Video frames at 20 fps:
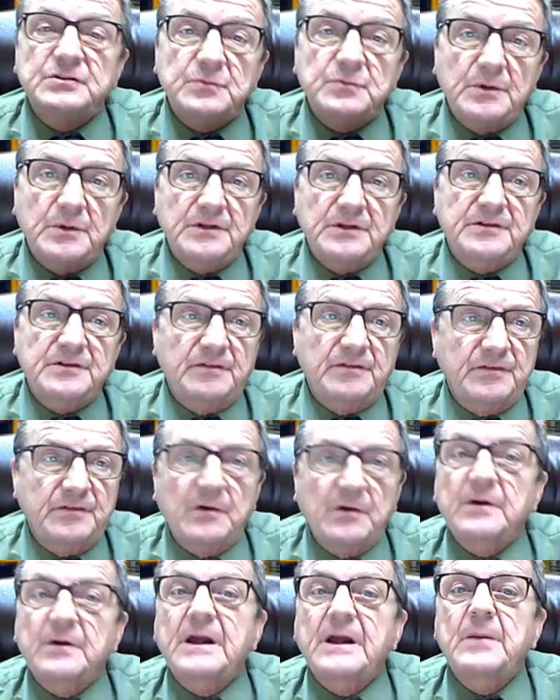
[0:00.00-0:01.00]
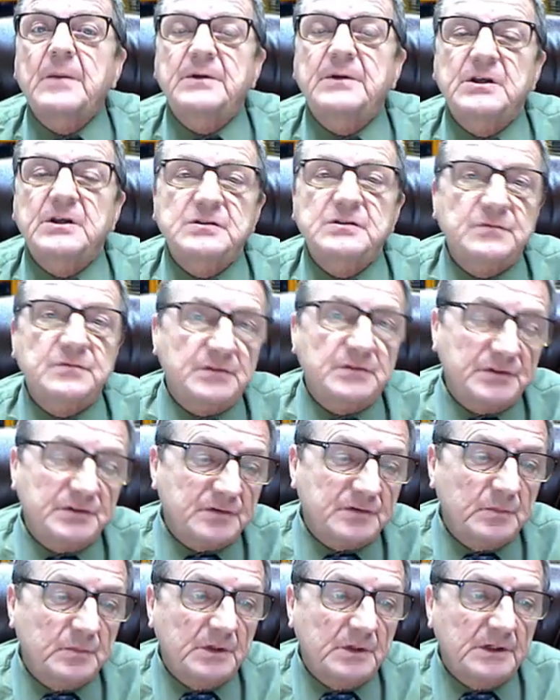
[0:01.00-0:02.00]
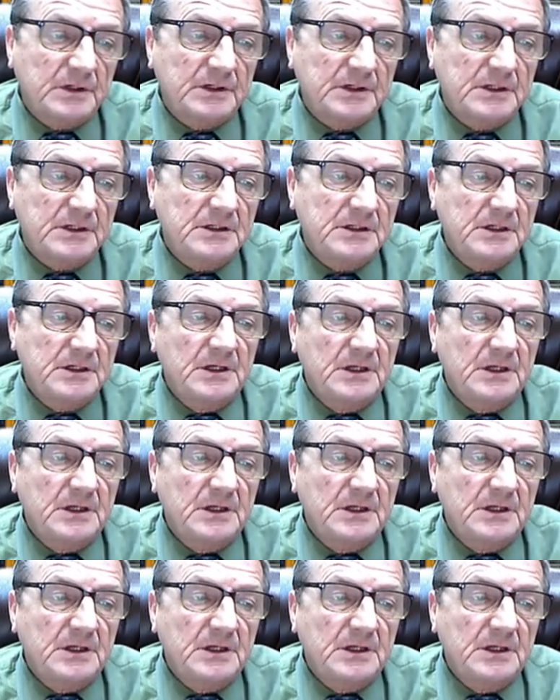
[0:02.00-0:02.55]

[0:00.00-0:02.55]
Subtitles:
what is a fair accommodation for disability,